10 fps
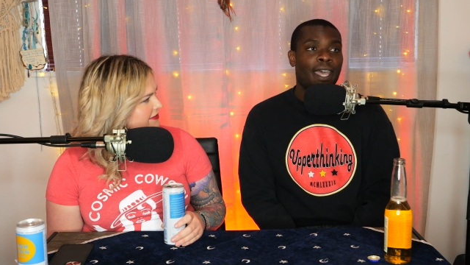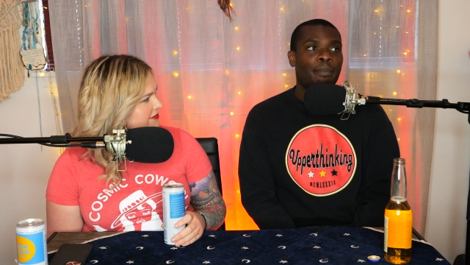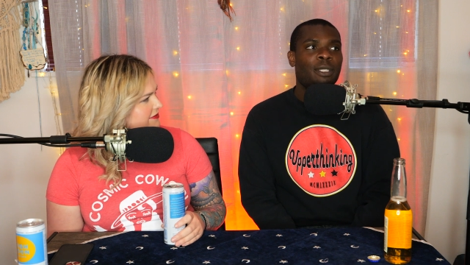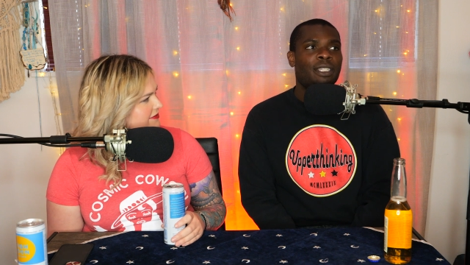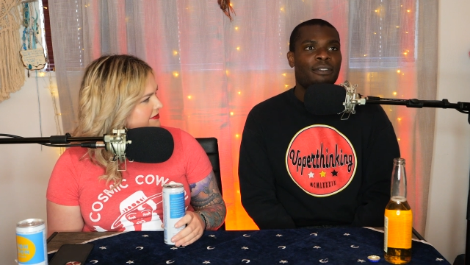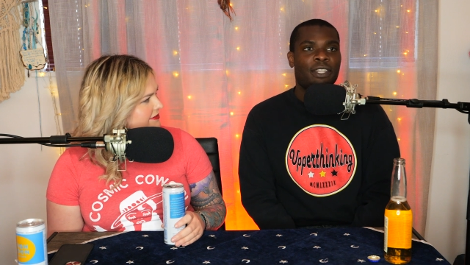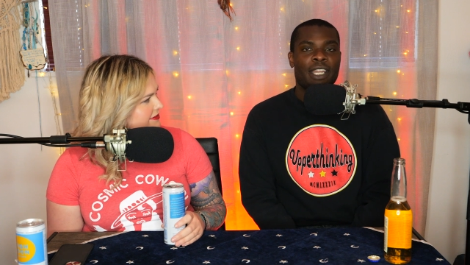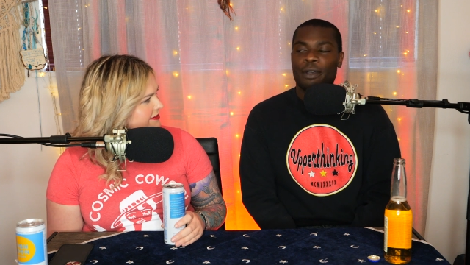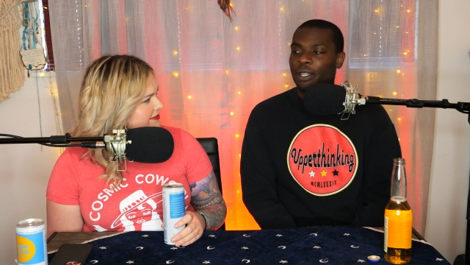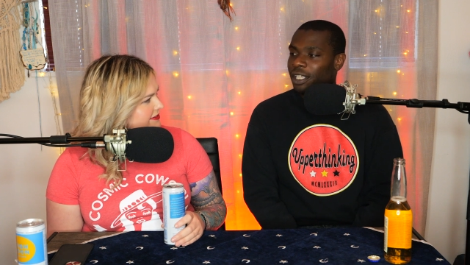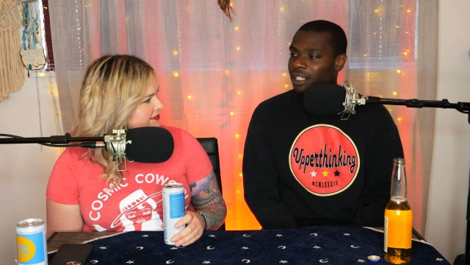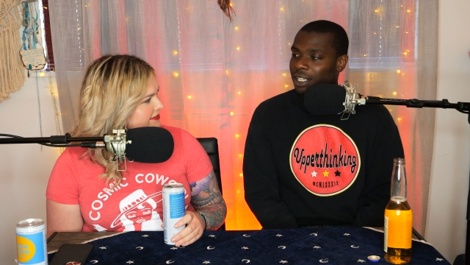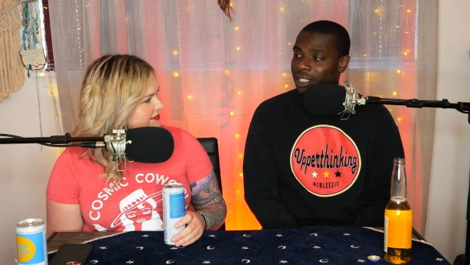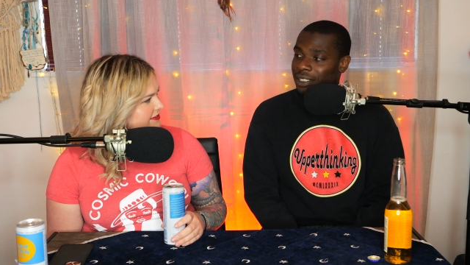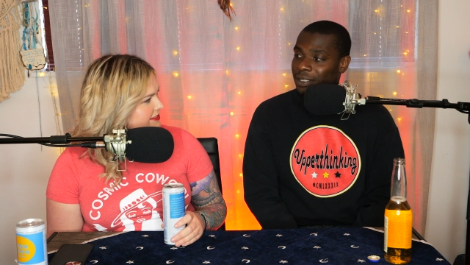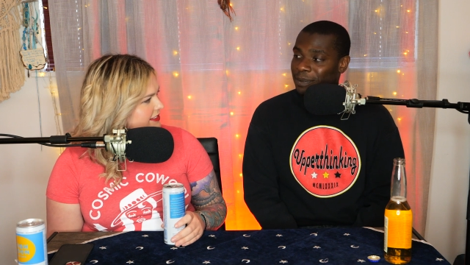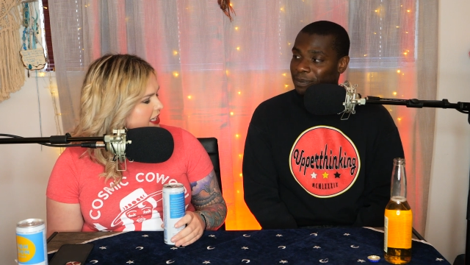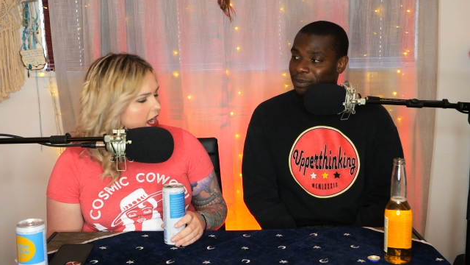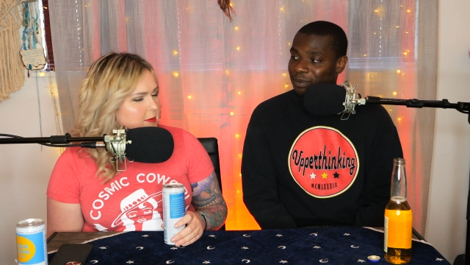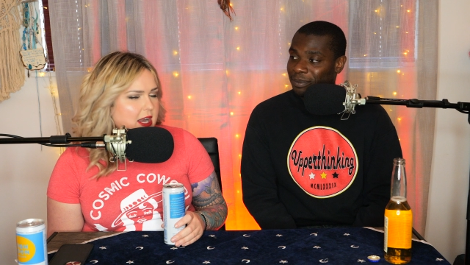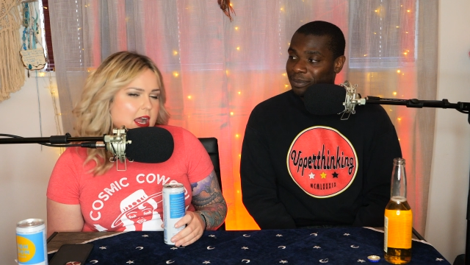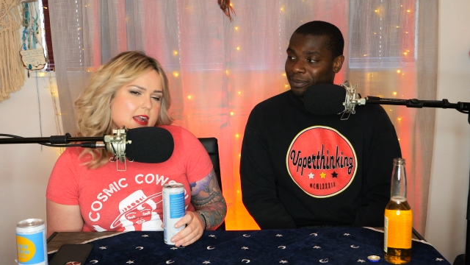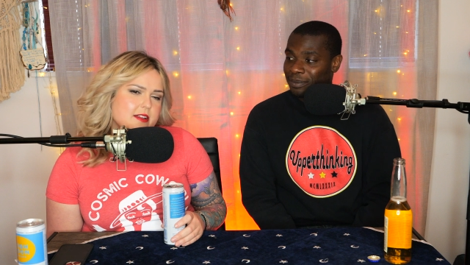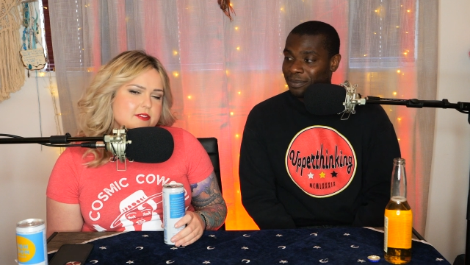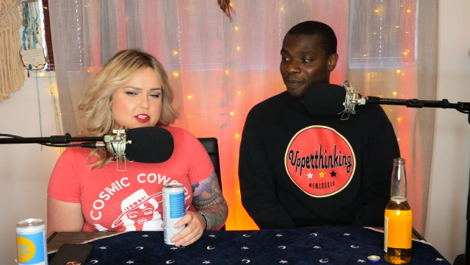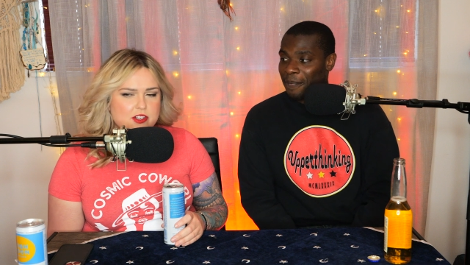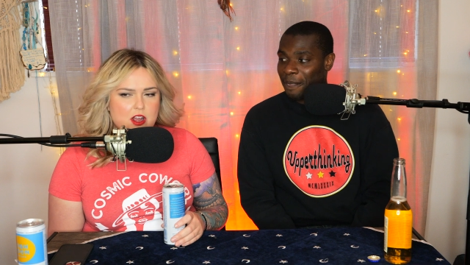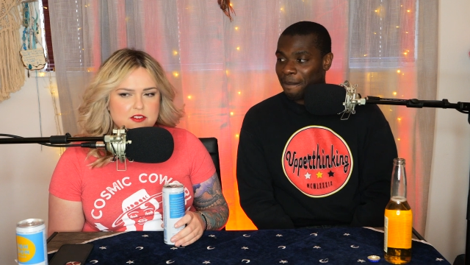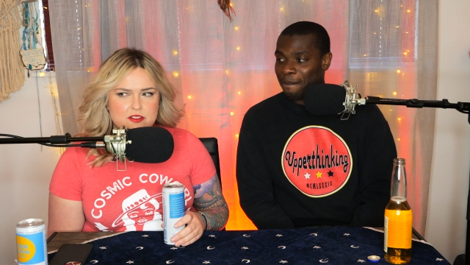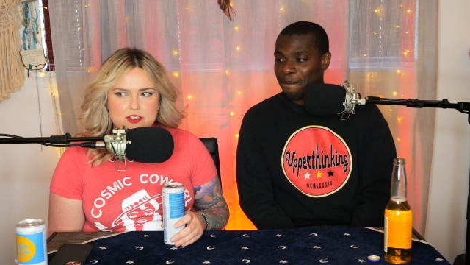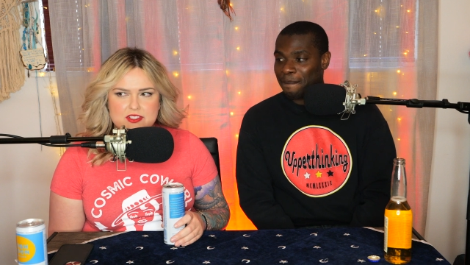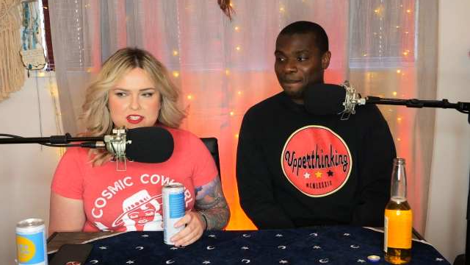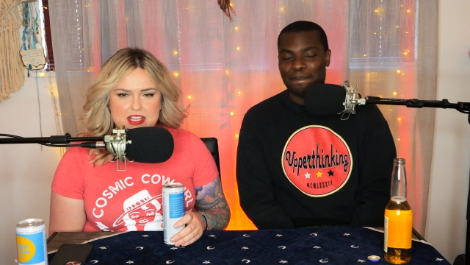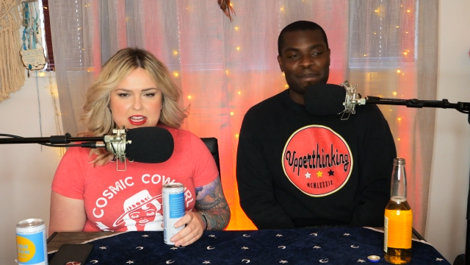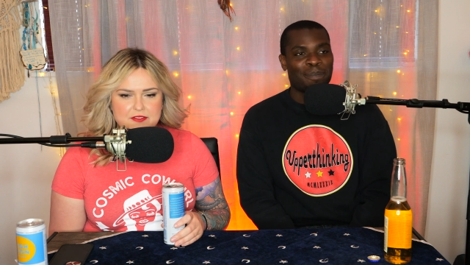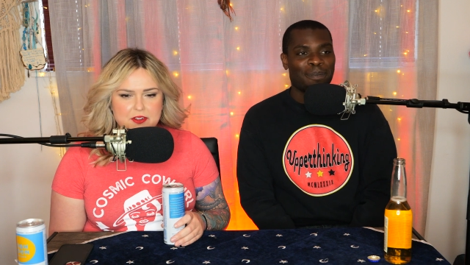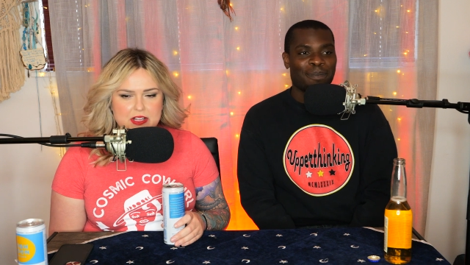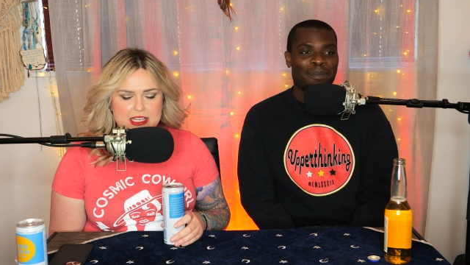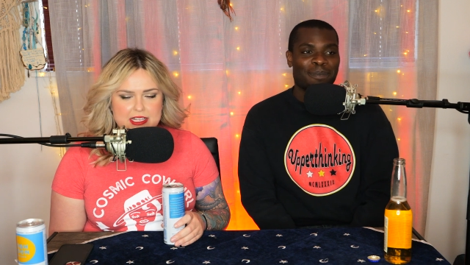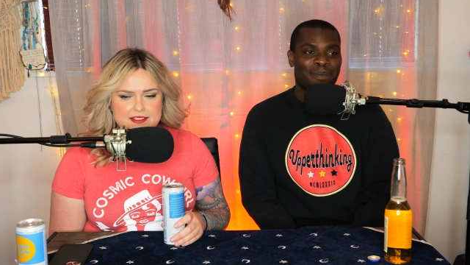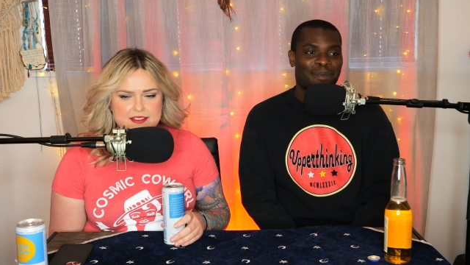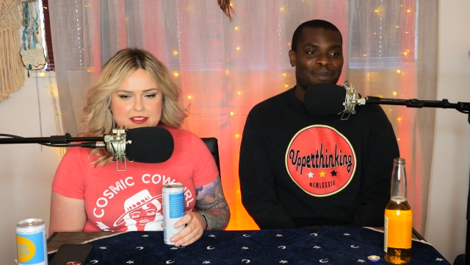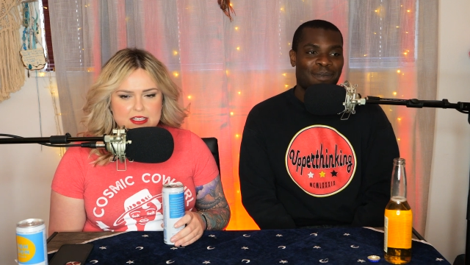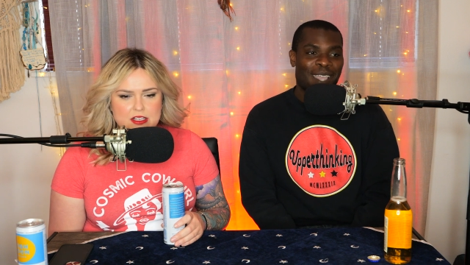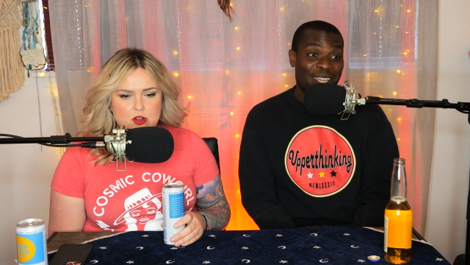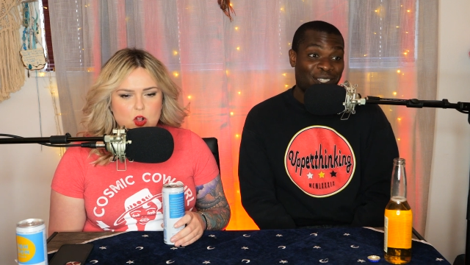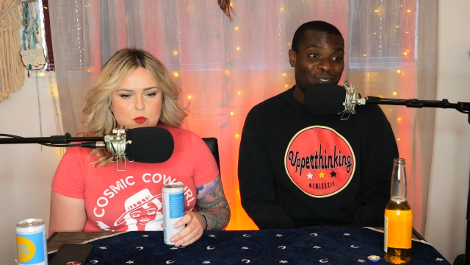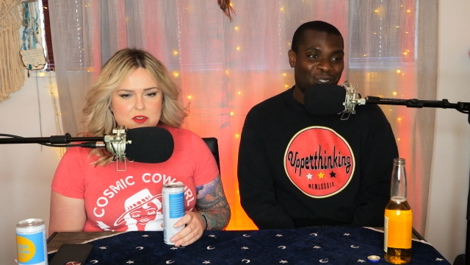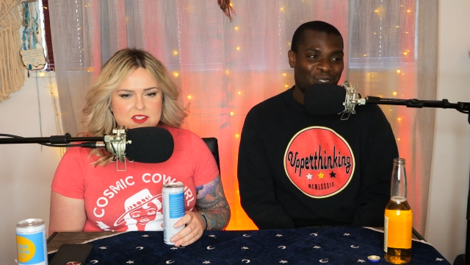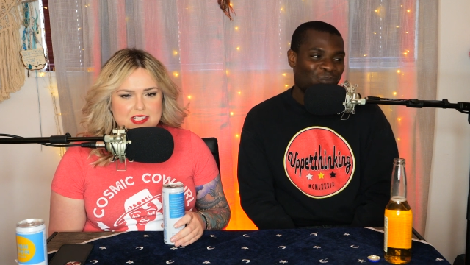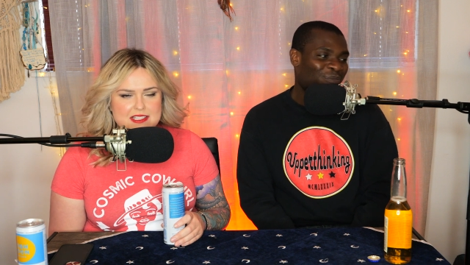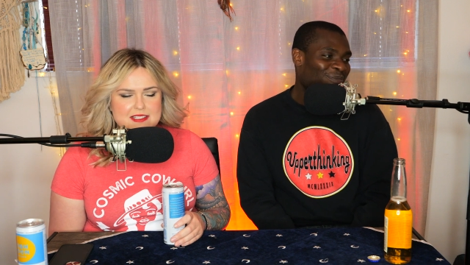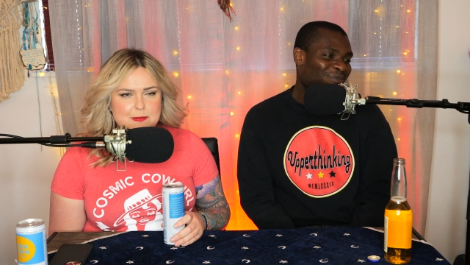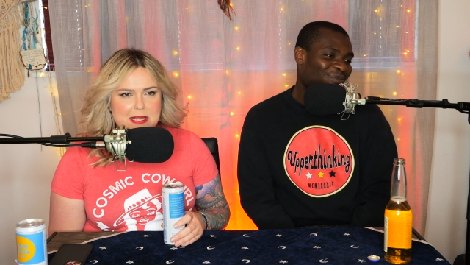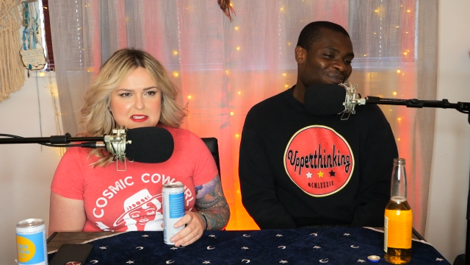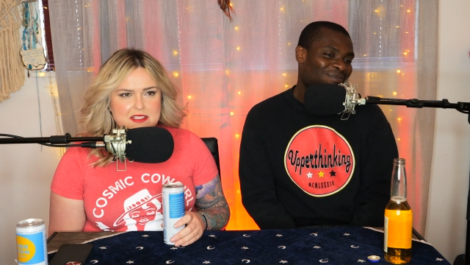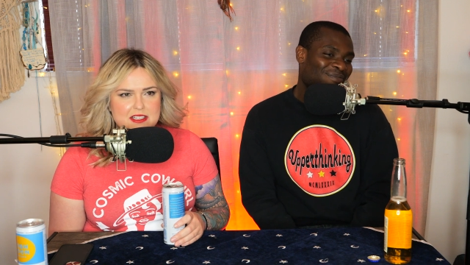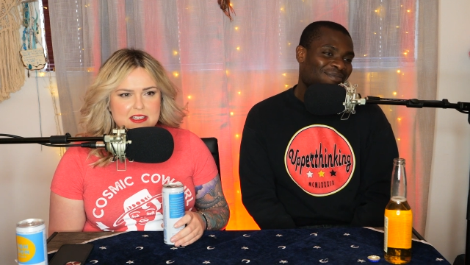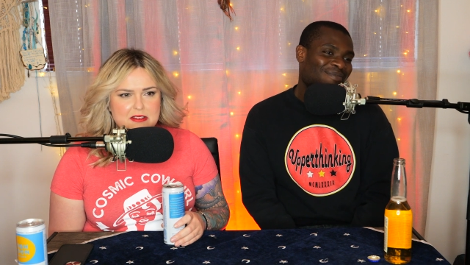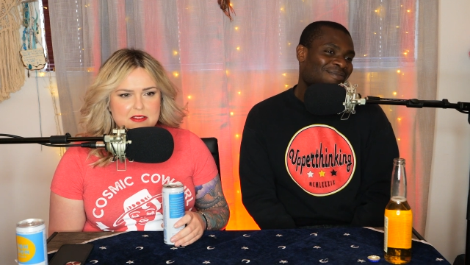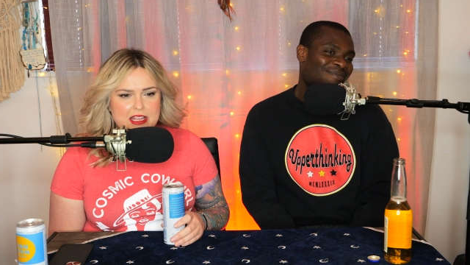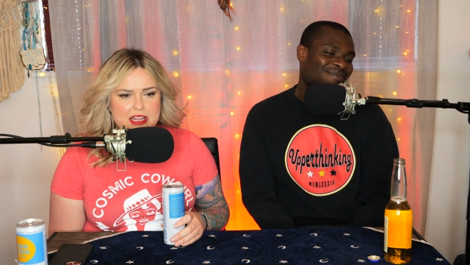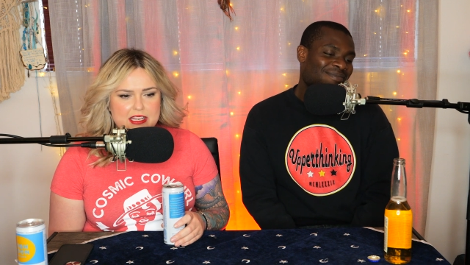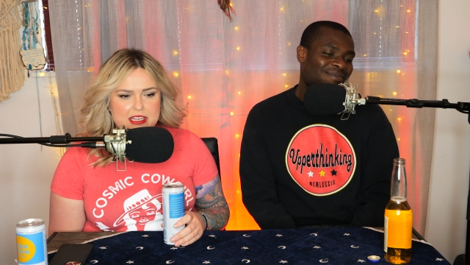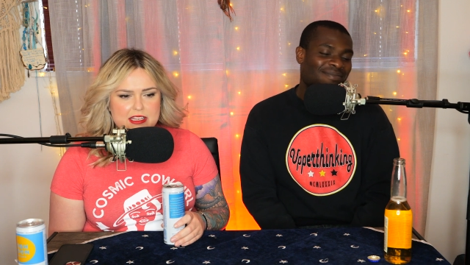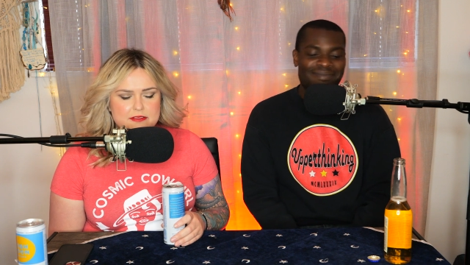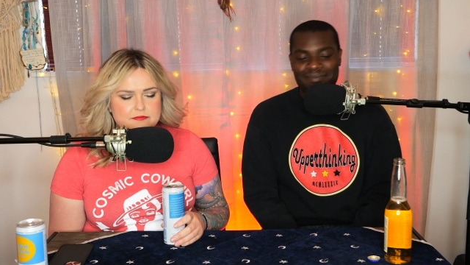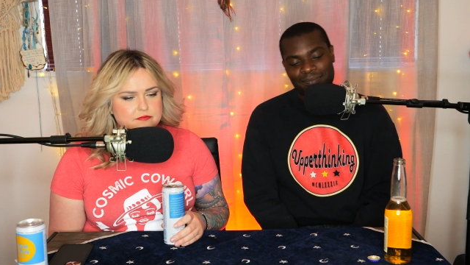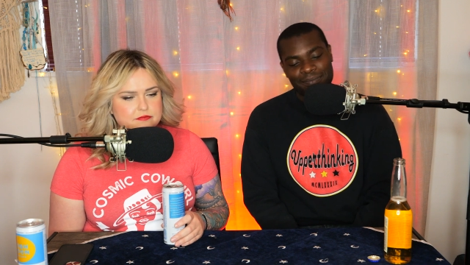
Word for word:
Speaker 1: Happens every now and then, yes.
Speaker 2: I mean, I love a good controversy. I feel like it's almost too. expected in any